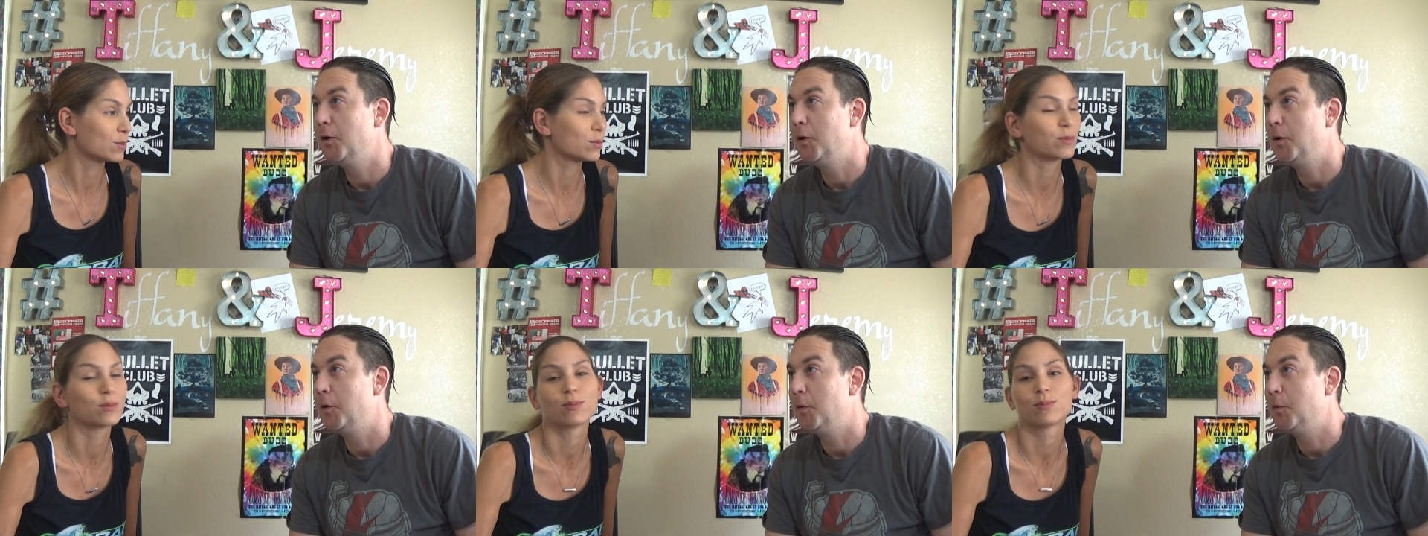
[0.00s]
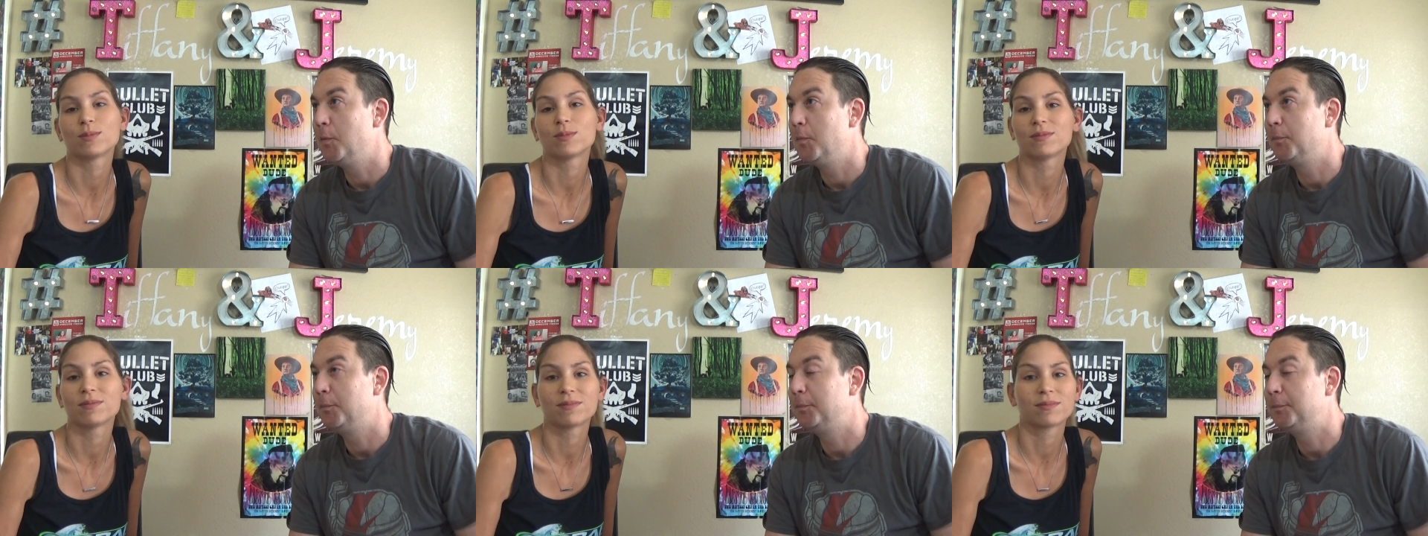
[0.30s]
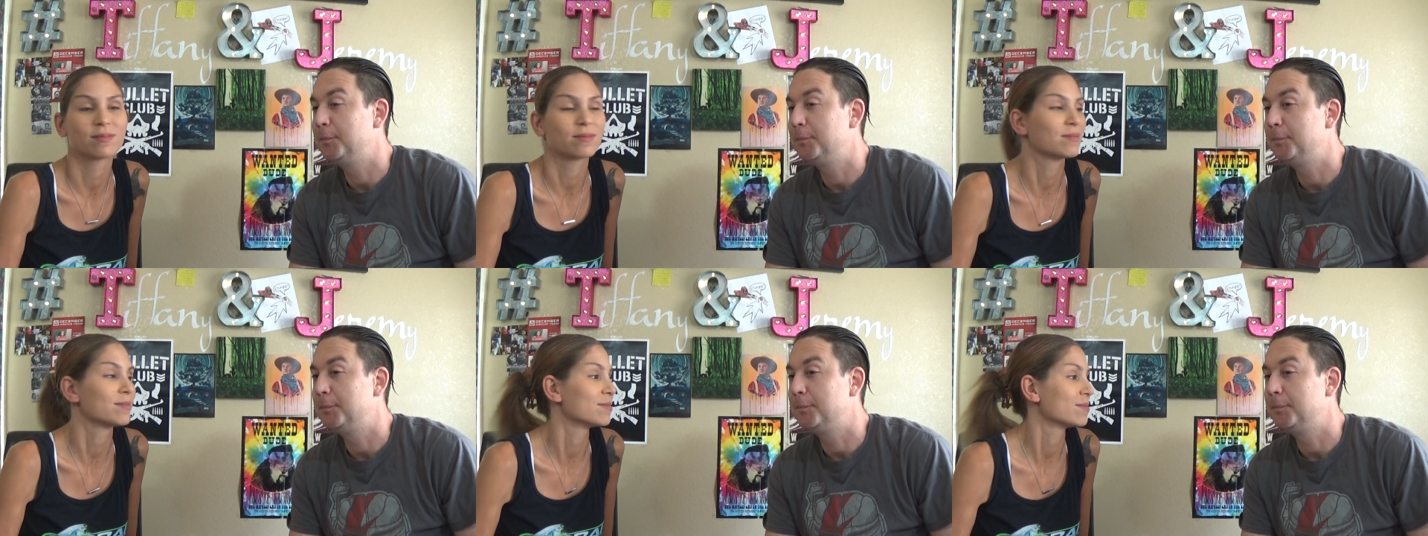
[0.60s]

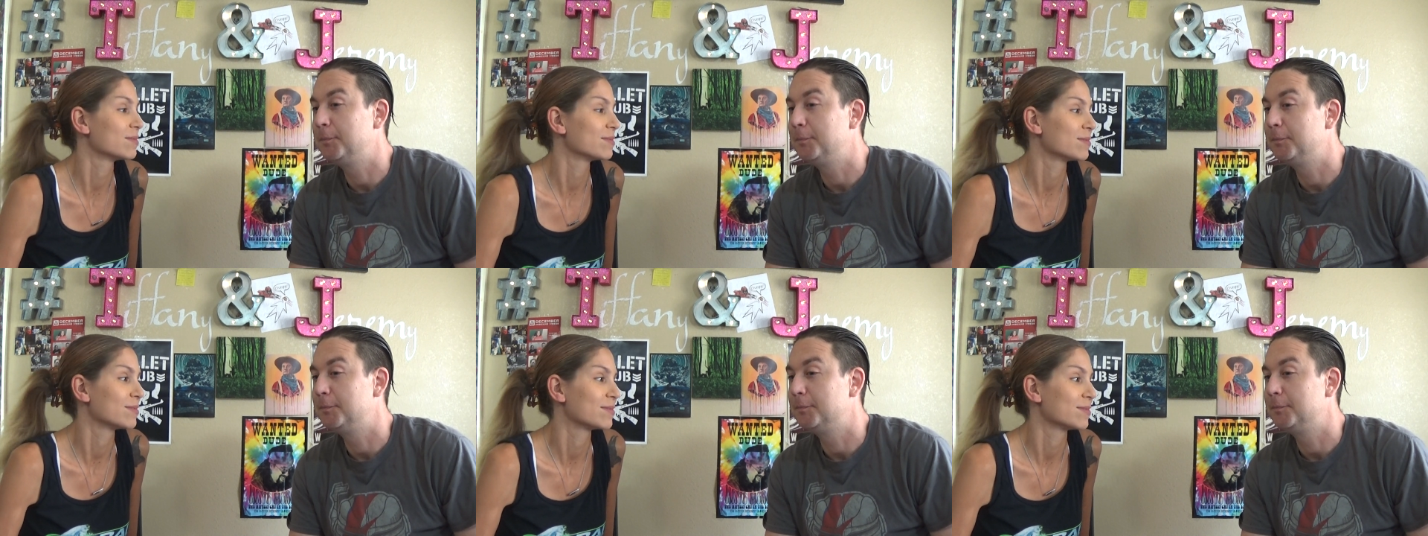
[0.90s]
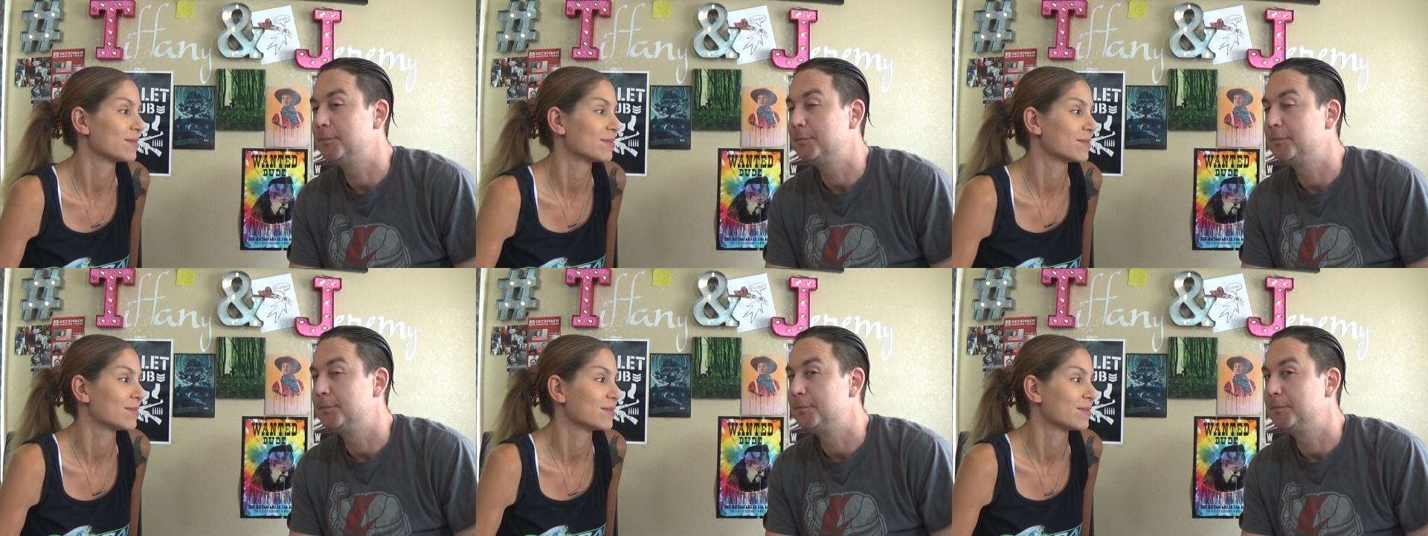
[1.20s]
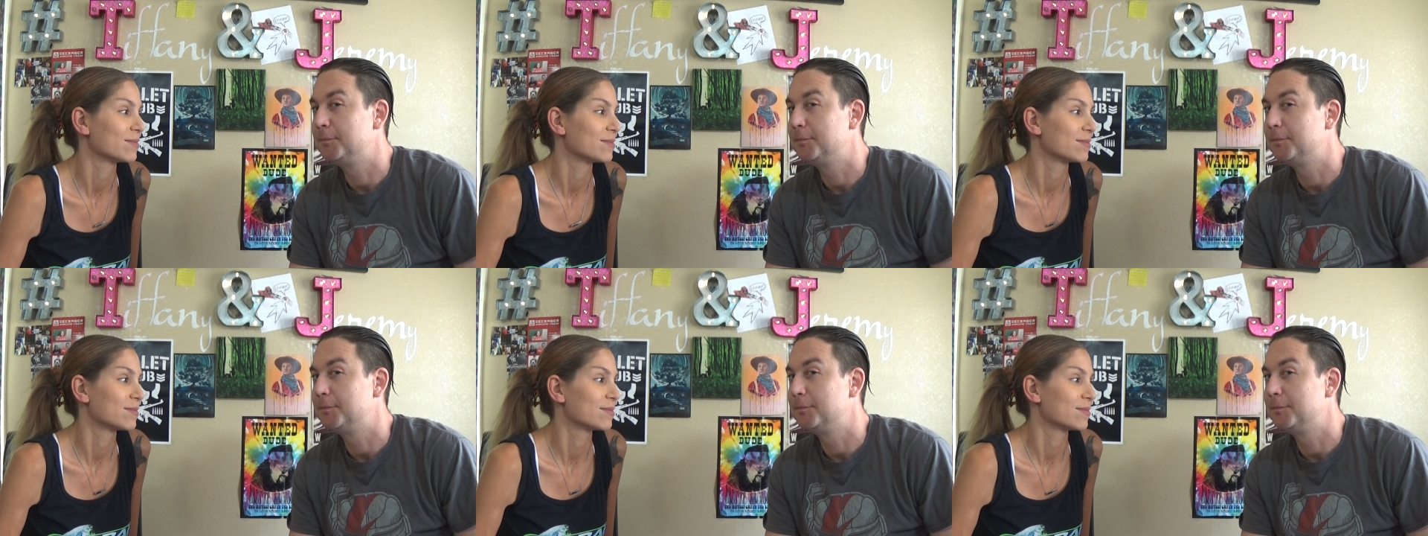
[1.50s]

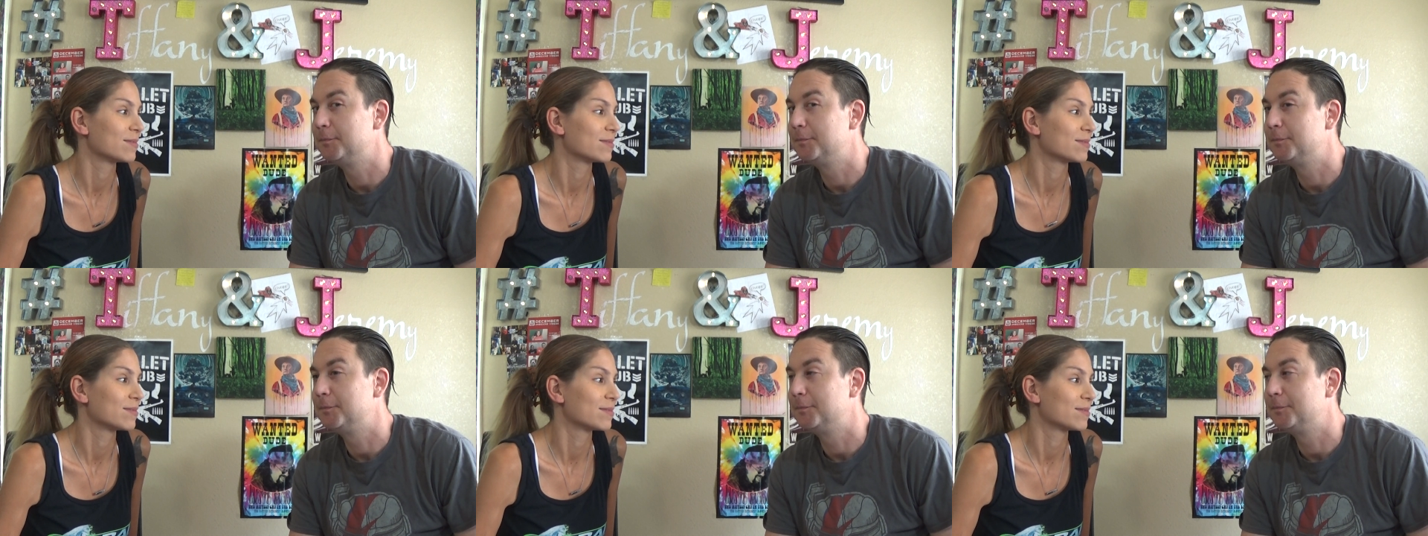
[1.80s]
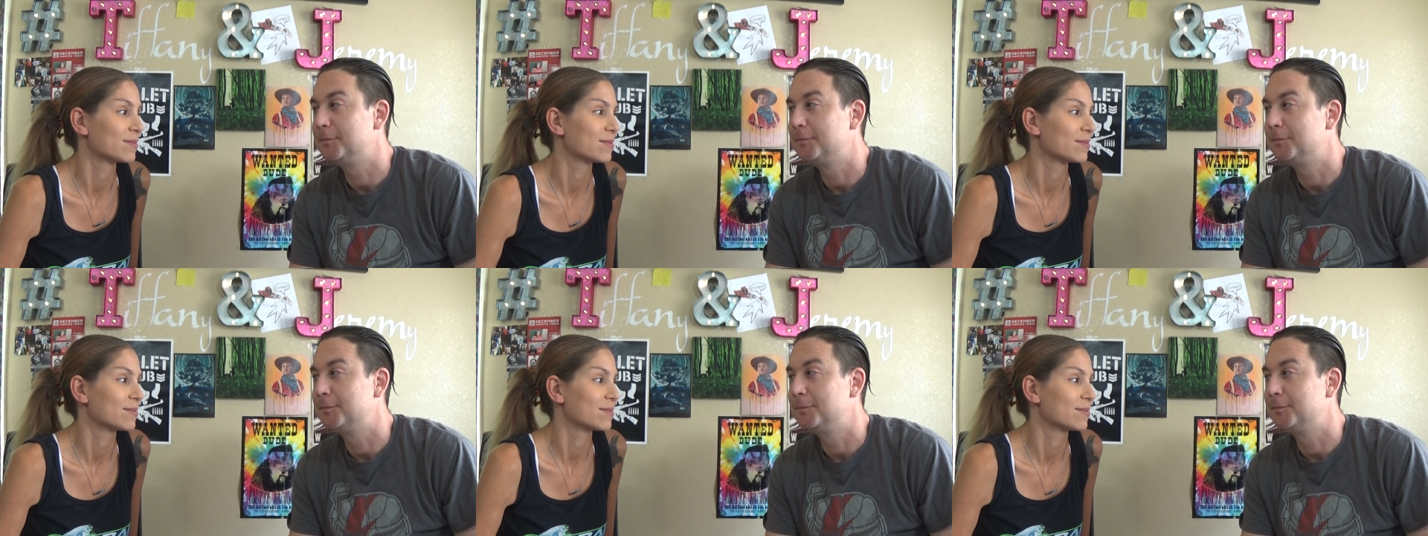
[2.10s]
No one is speaking in this clip.